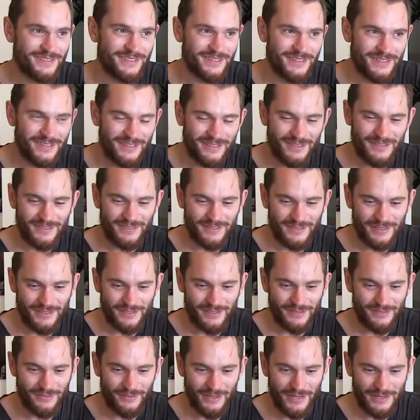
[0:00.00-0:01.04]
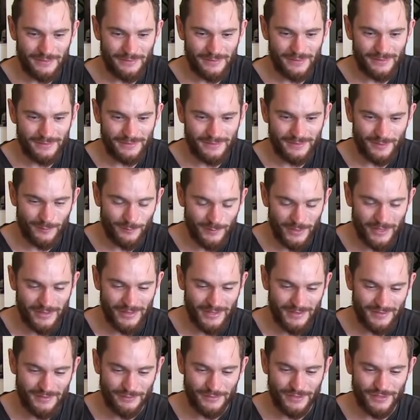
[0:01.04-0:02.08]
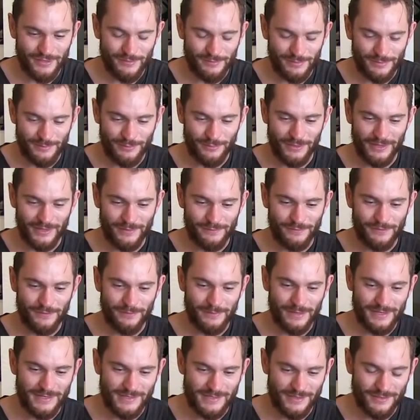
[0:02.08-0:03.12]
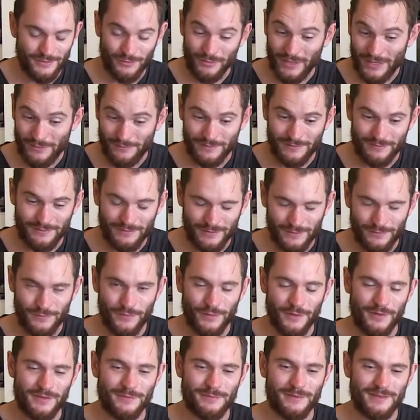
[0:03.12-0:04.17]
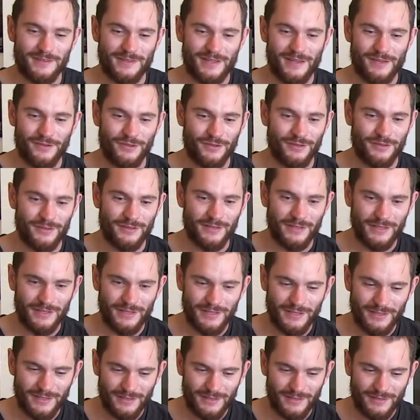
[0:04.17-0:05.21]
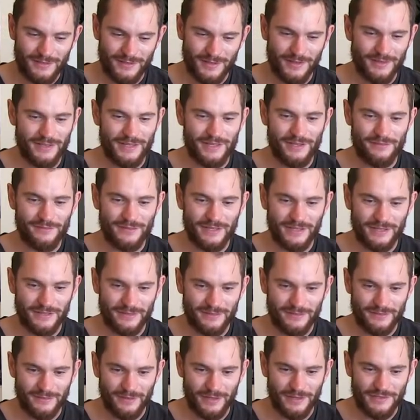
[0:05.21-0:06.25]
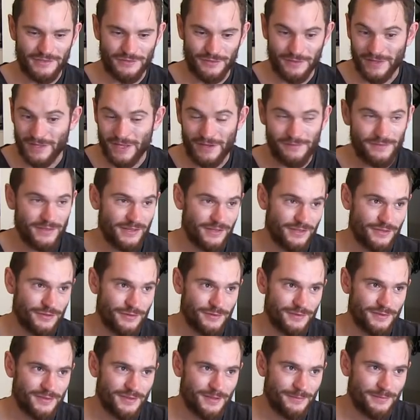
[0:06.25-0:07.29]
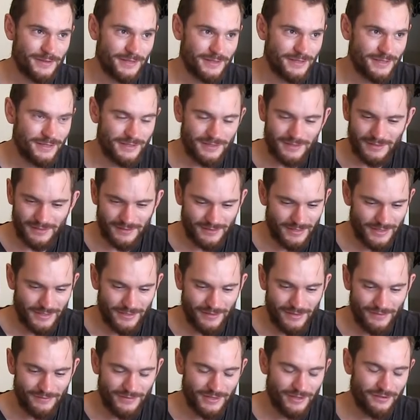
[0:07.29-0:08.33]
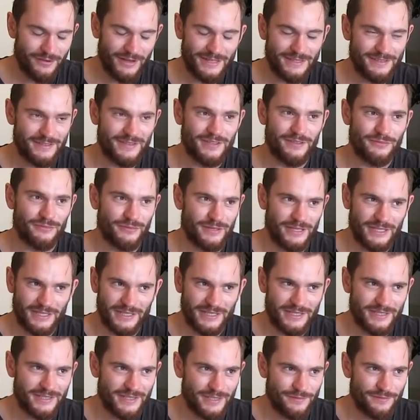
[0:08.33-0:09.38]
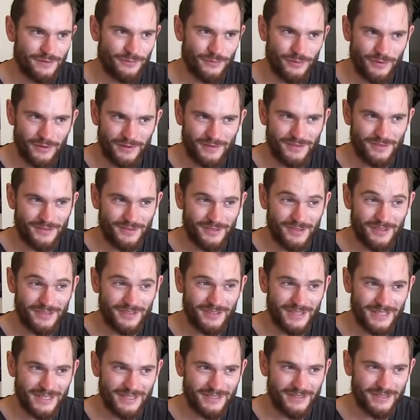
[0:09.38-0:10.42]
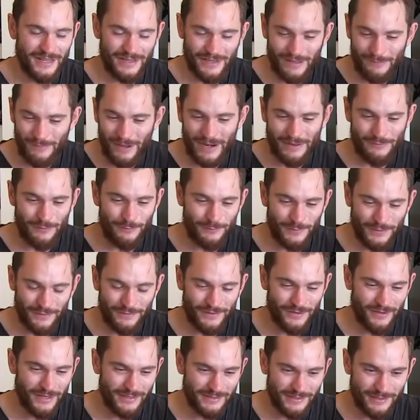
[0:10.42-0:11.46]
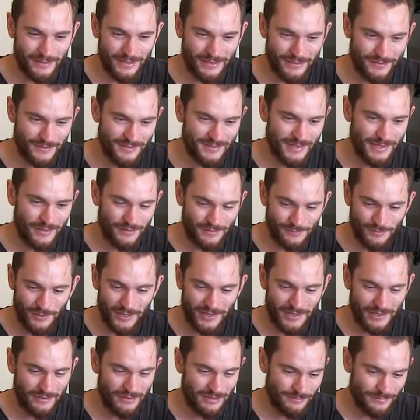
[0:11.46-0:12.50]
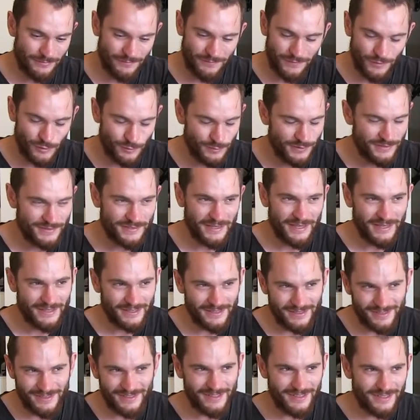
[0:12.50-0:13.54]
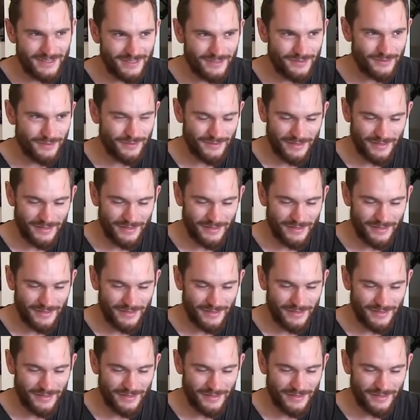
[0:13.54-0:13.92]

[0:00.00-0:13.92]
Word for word: Yeah. And you like when compare that to when you'd be putting information or adver- advertisements out on, say, the evening, like during the evening news or something like you have no idea really if it works or not. Like yeah. you, you might have a bit of an idea. Like your sales might go up a few percent. Yeah.